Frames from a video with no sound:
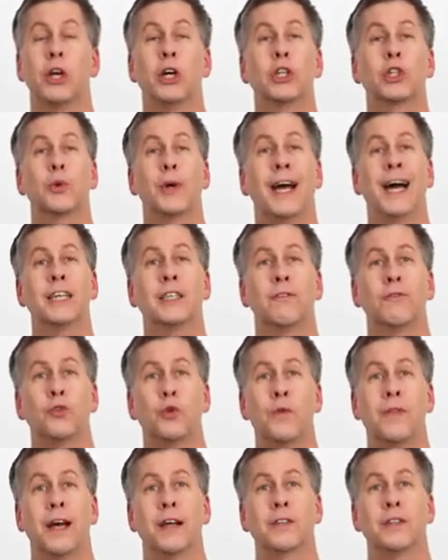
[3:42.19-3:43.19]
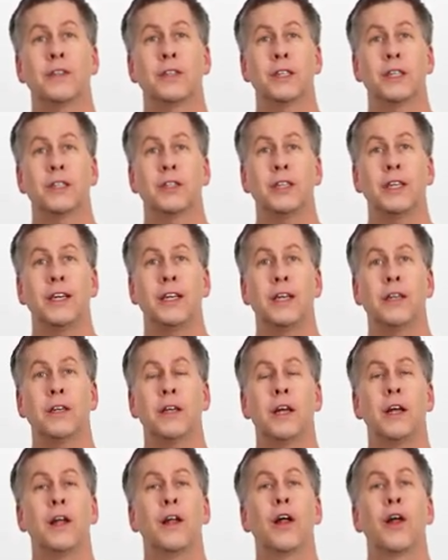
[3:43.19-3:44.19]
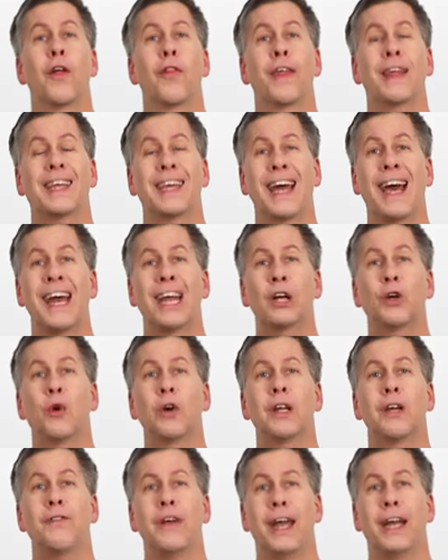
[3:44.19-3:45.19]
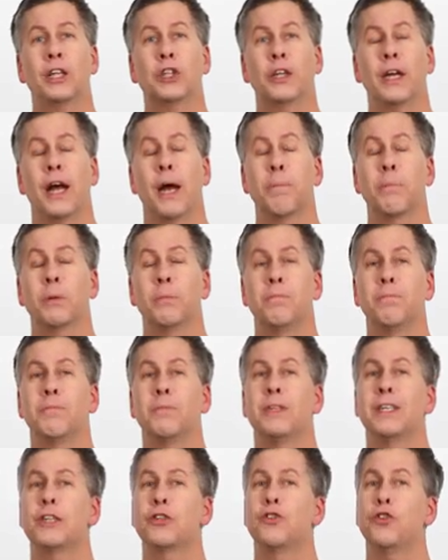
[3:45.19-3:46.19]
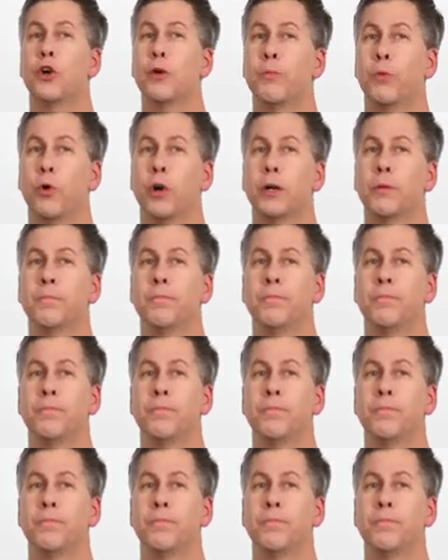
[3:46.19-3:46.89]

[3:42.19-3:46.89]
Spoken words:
So as of 2016, the category of HCAP is no more.